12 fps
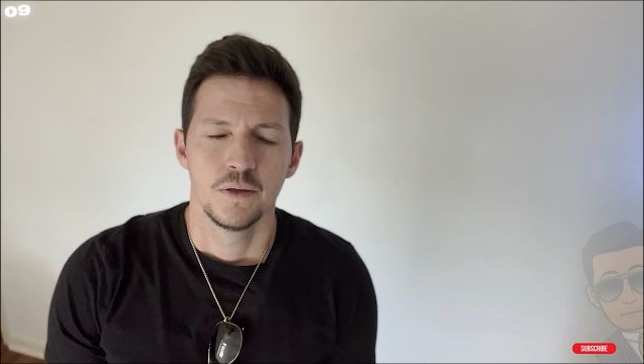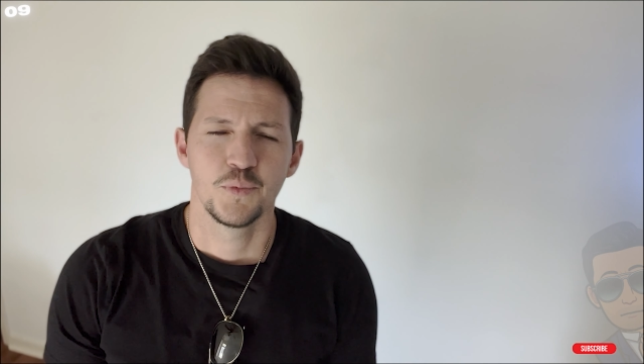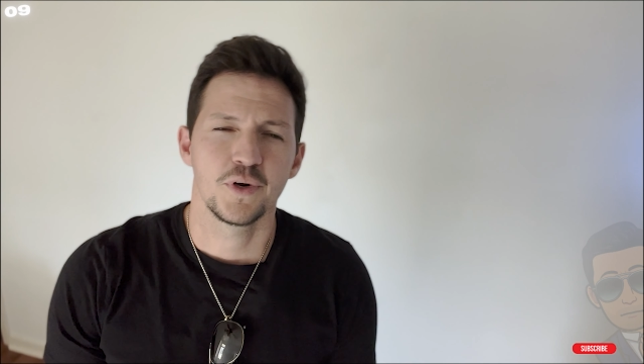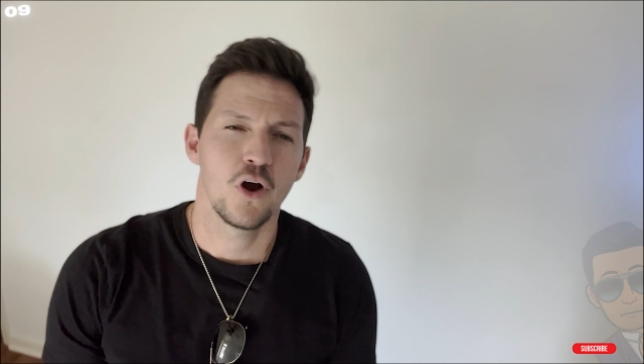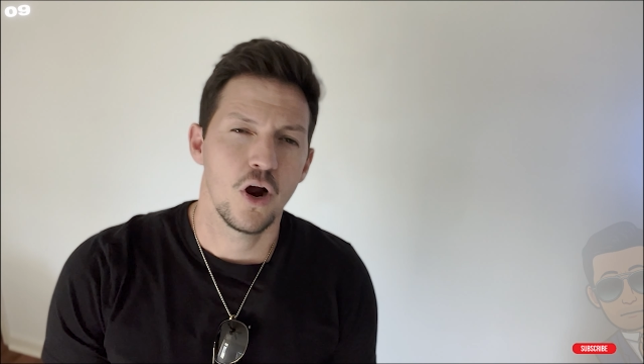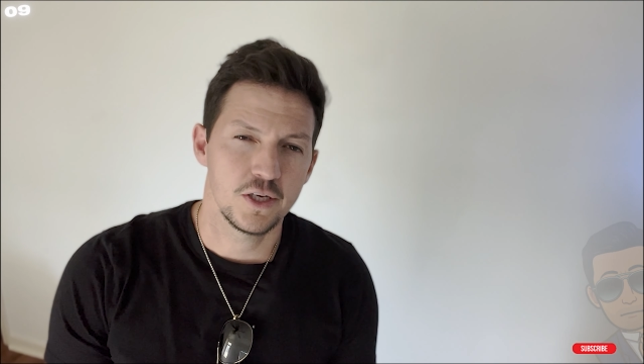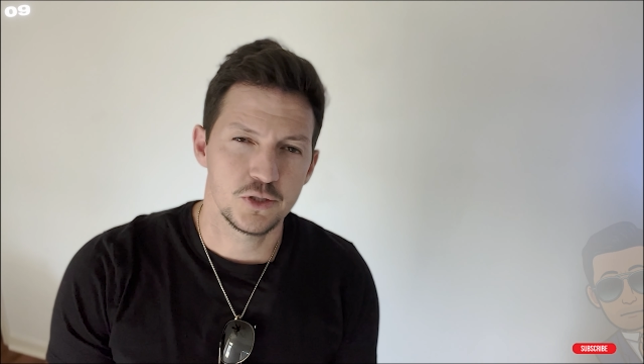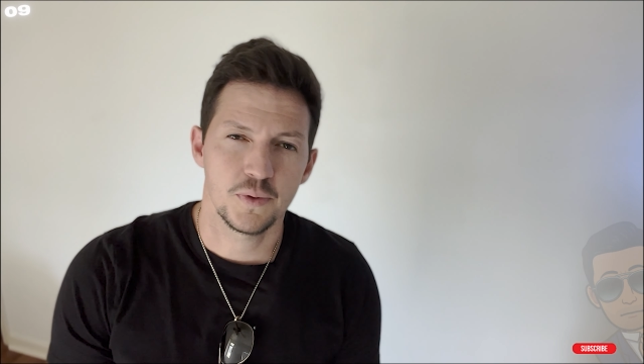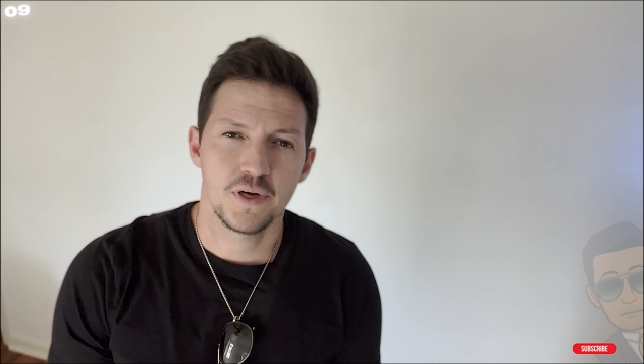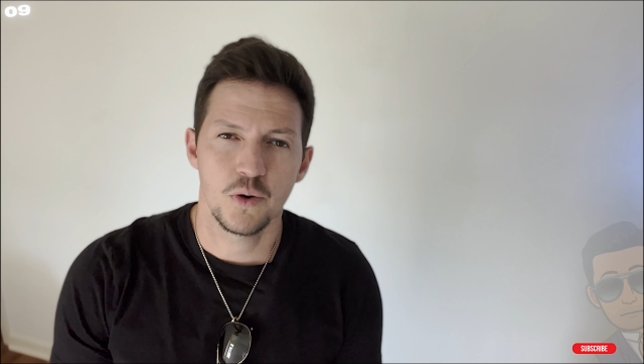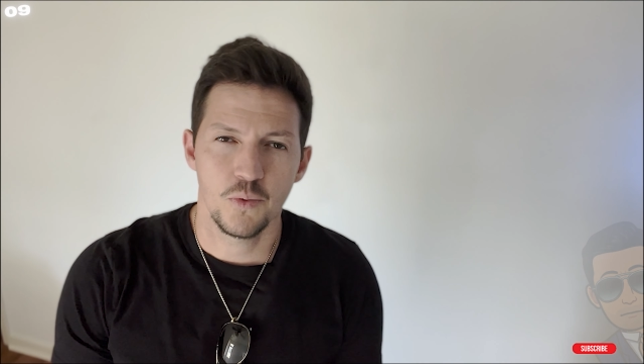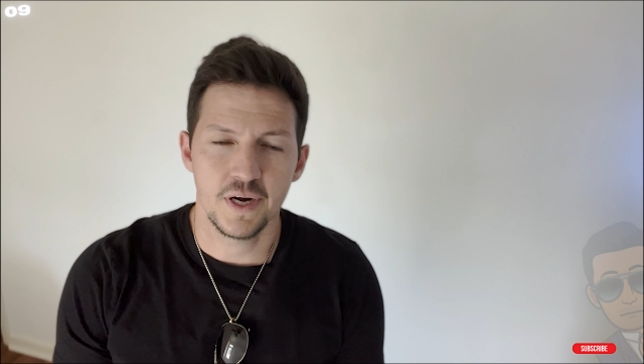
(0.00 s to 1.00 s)
Regardless, we're
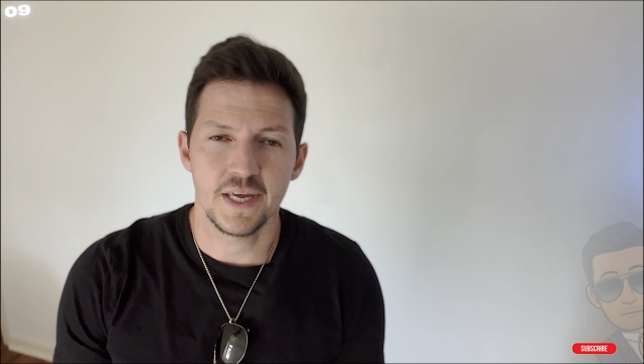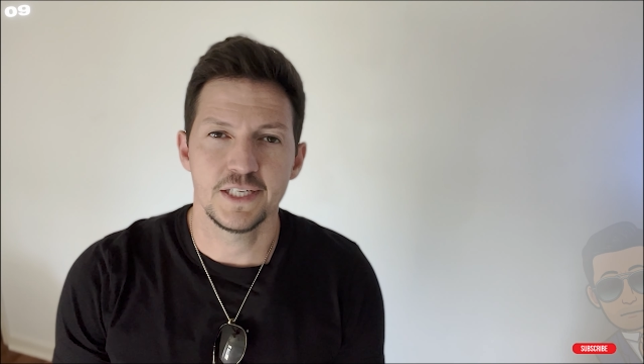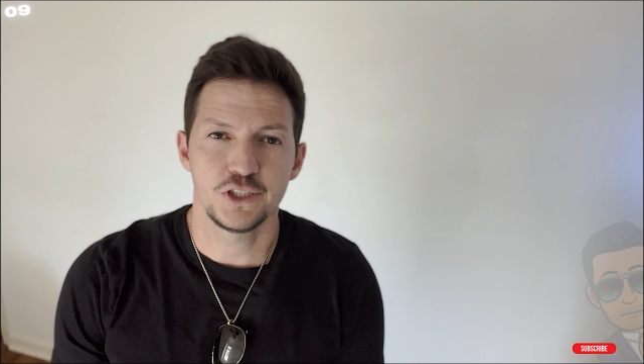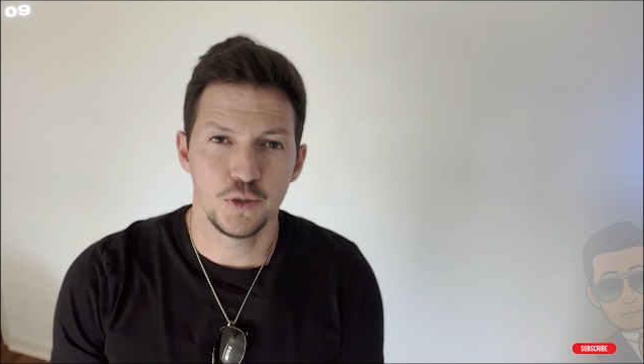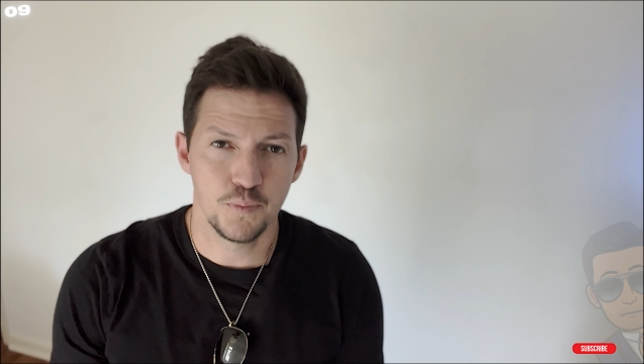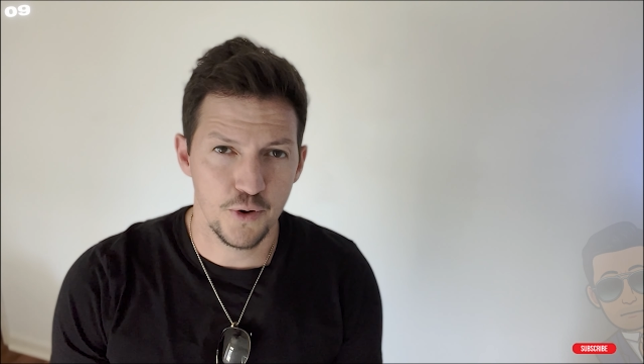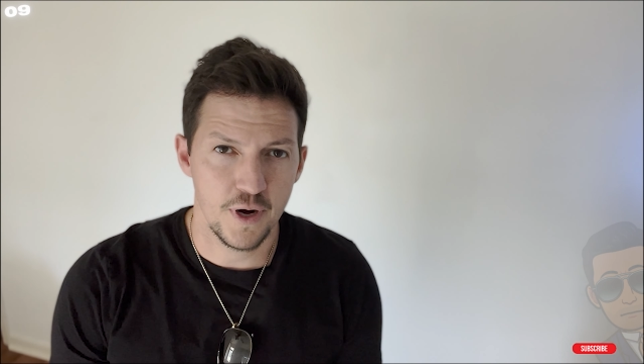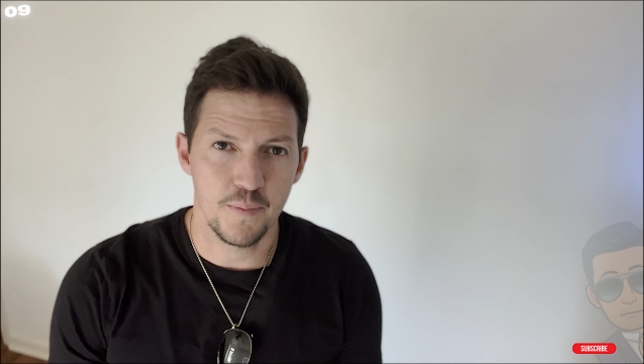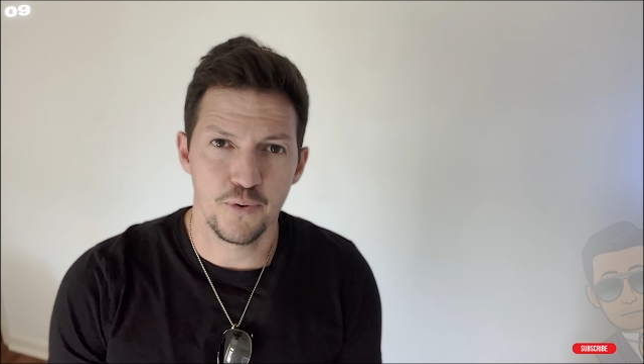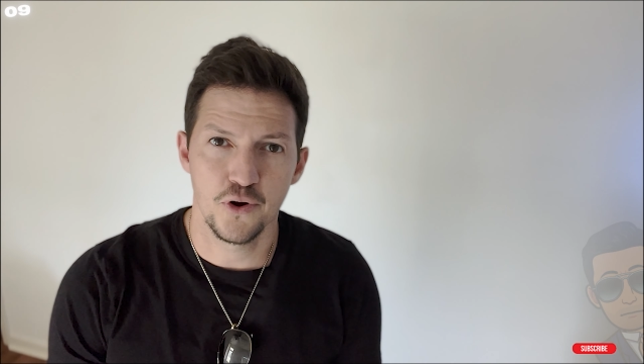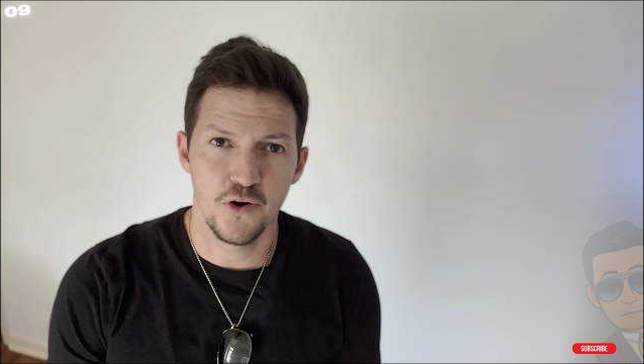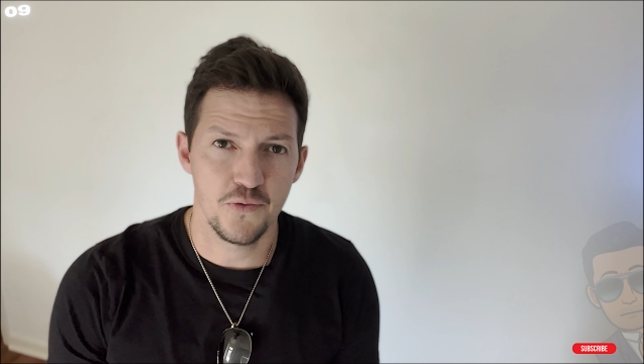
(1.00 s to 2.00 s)
gonna wanna get you
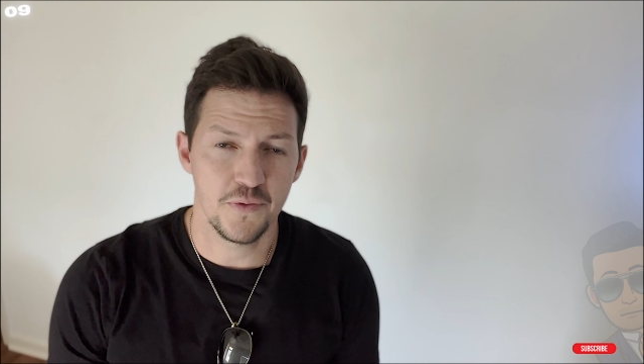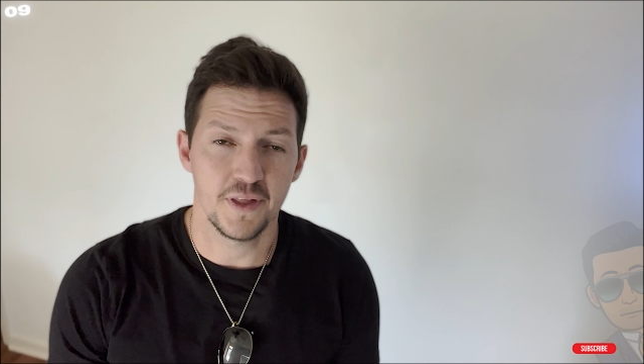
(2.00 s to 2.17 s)
pre-approved with